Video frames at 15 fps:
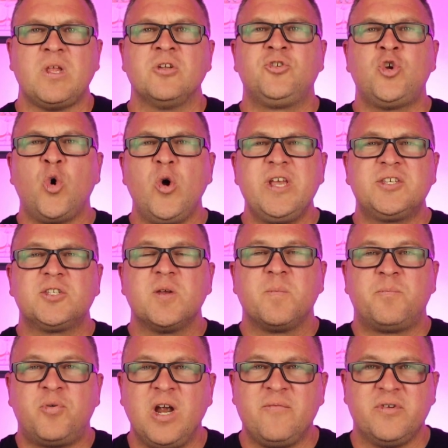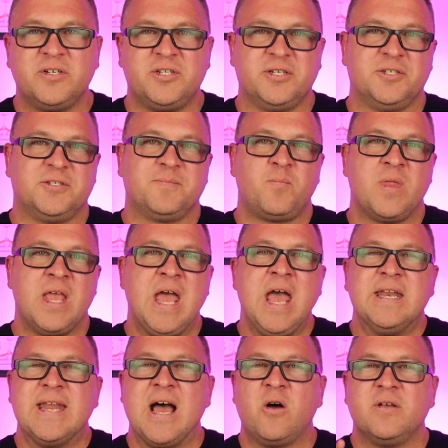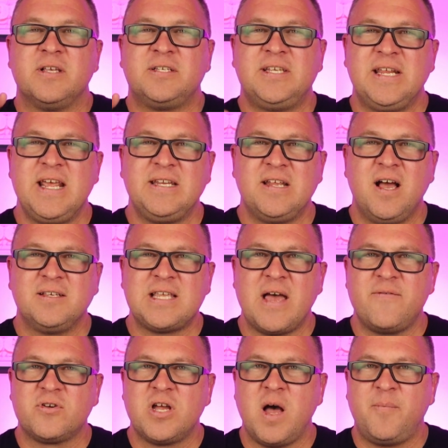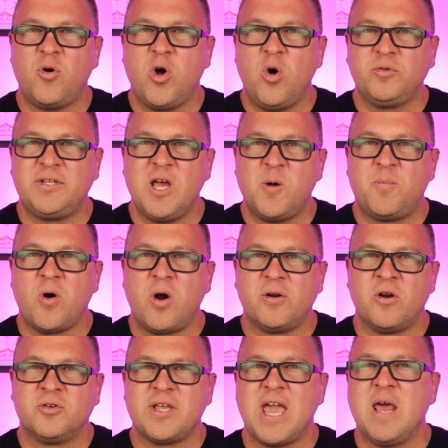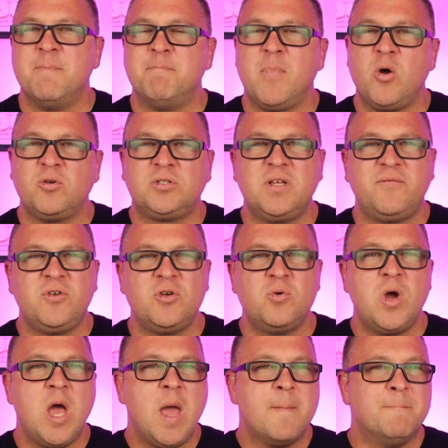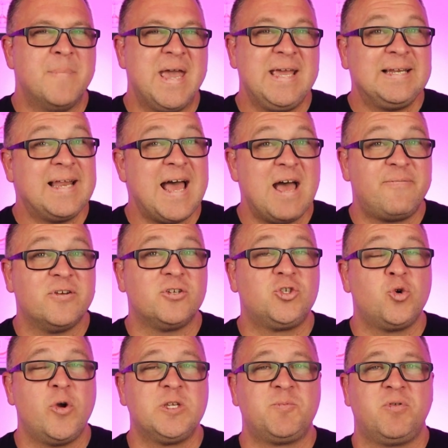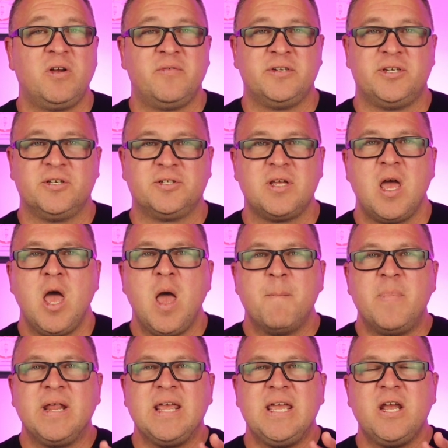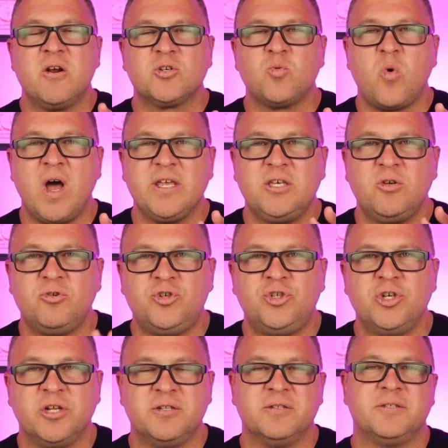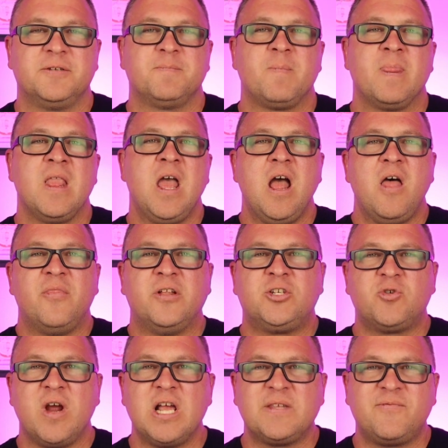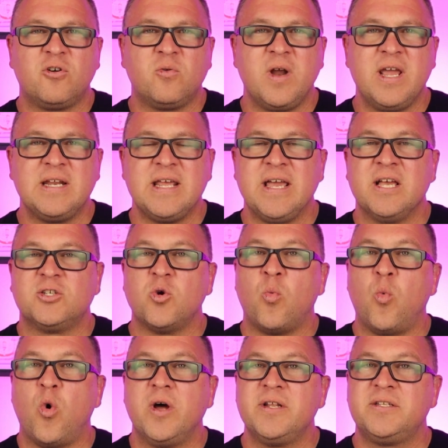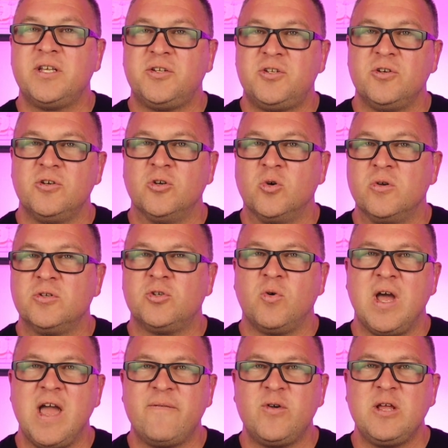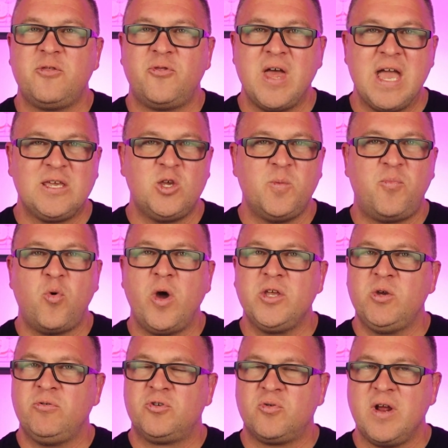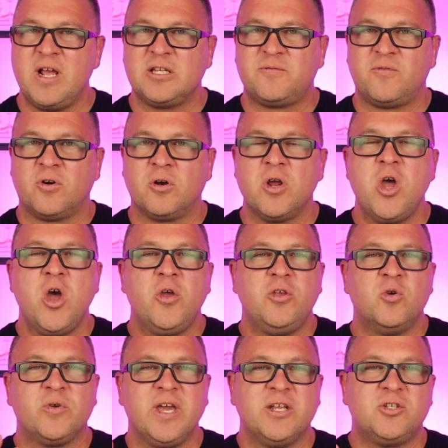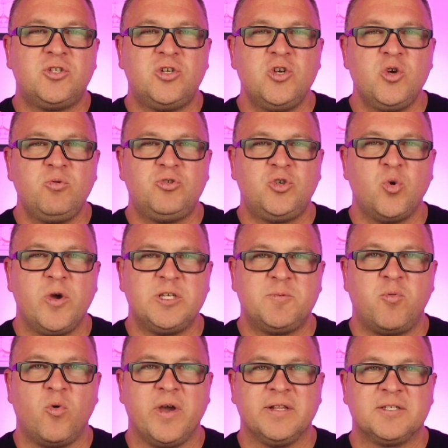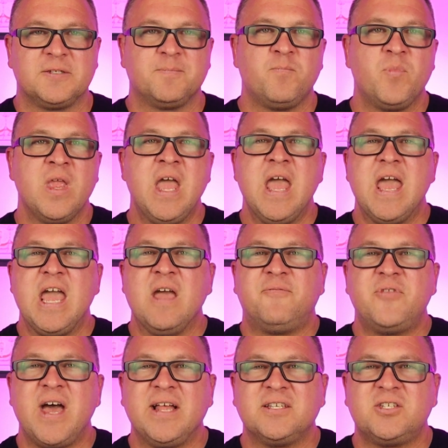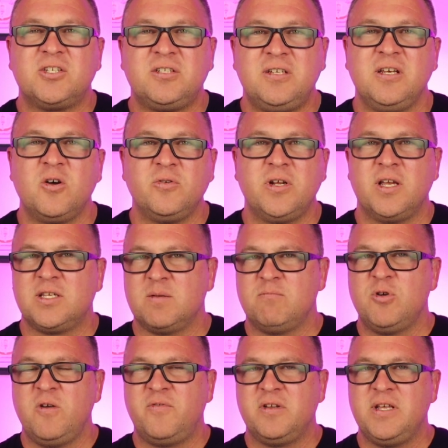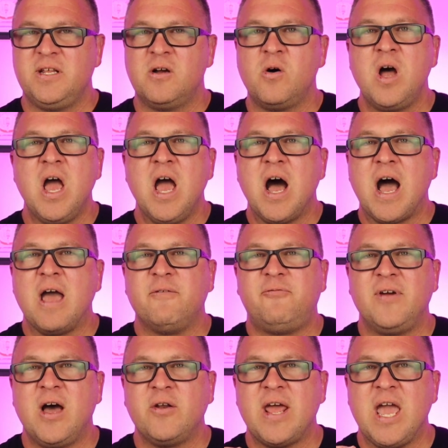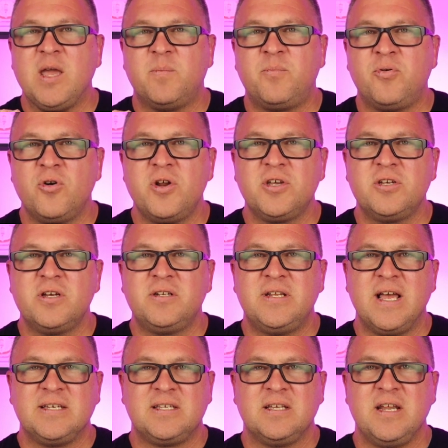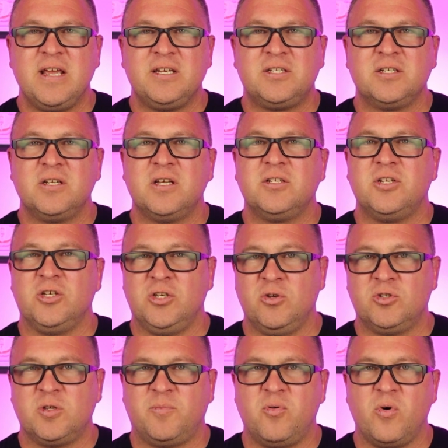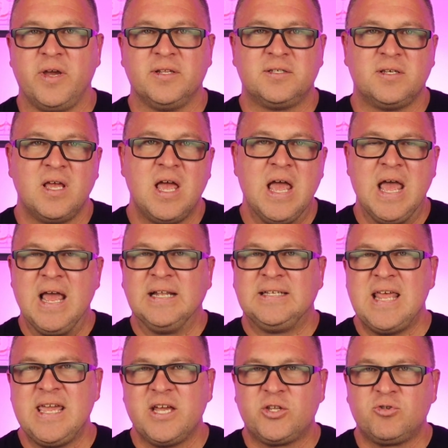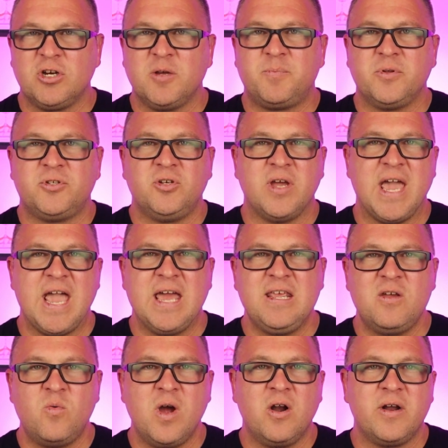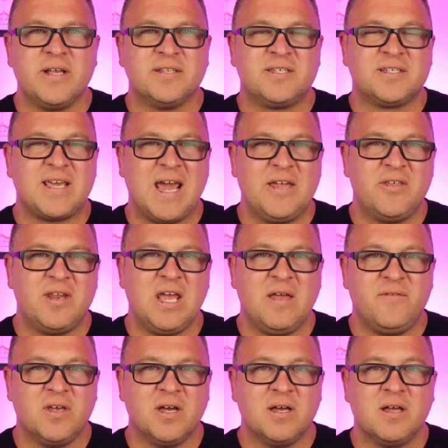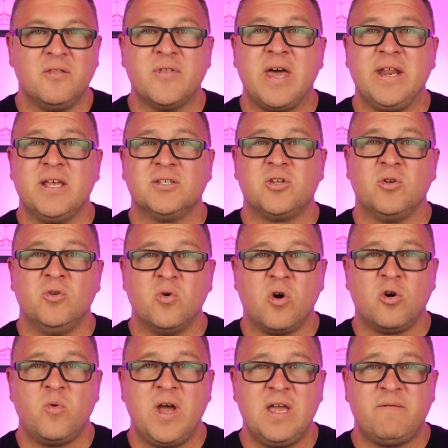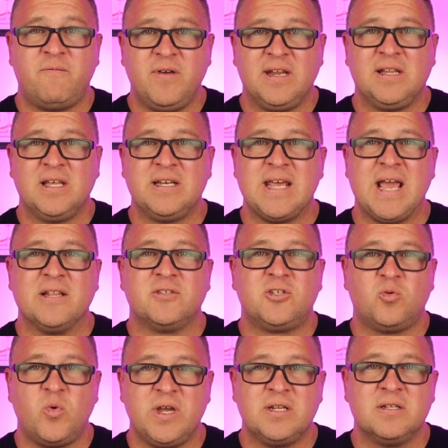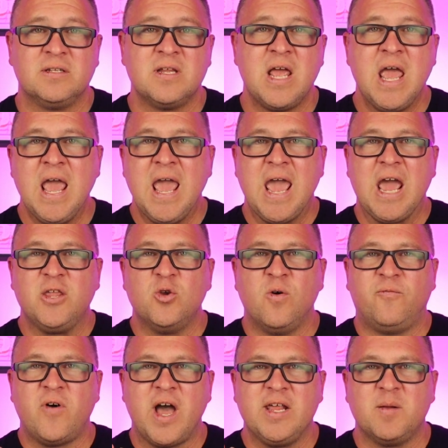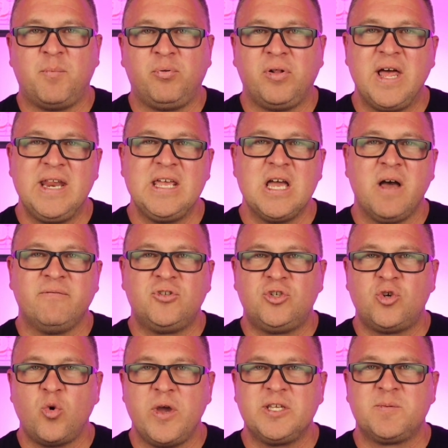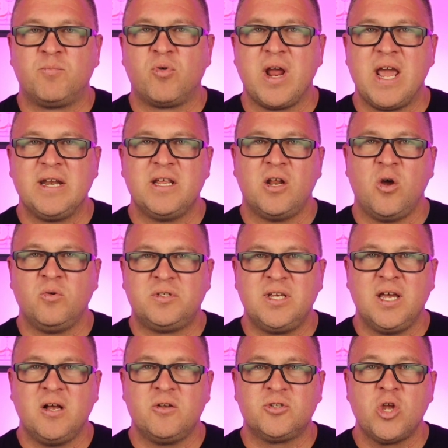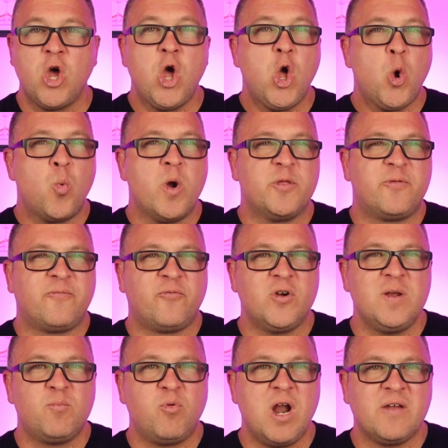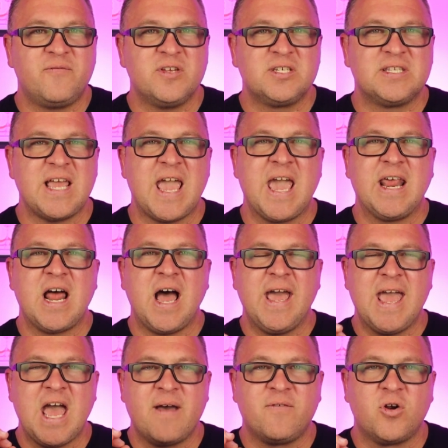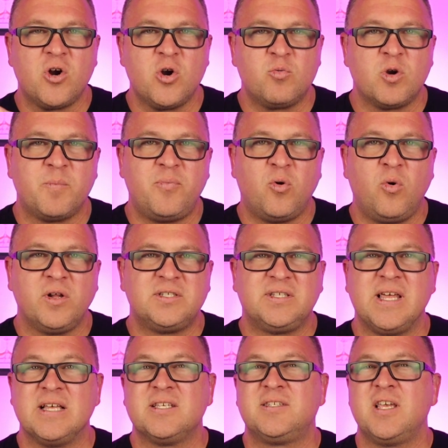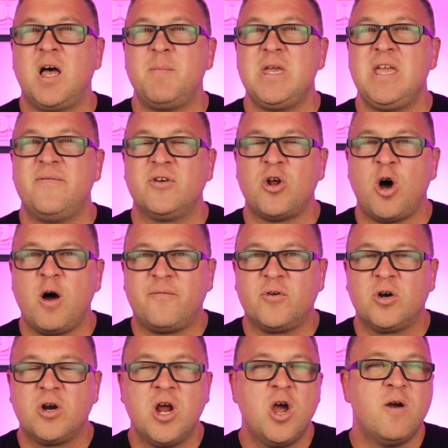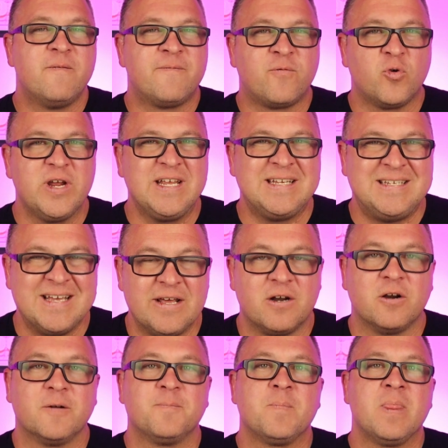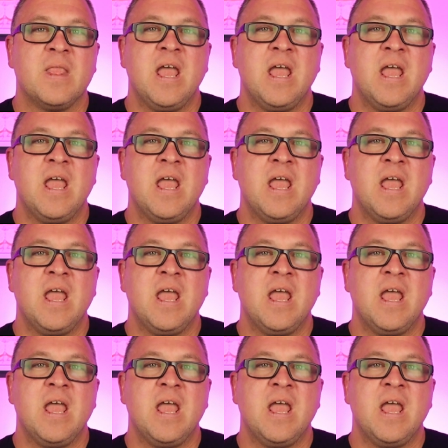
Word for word: Choice Privileges. Now, Citi does have a couple hotel partners, and most of you may laugh at Choice Privileges, but here's why you shouldn't. The transfer rate is one to two, so every thank you point you transfer, you'll get two choice points. If that still doesn't move the needle, I found a pretty good destination to use the points. Take a trip to anywhere in Scandinavia, that is Norway, Finland, and Sweden, and you'll find plenty of Choice branded hotels with free breakfast, and I have heard reports that some even offer free dinner.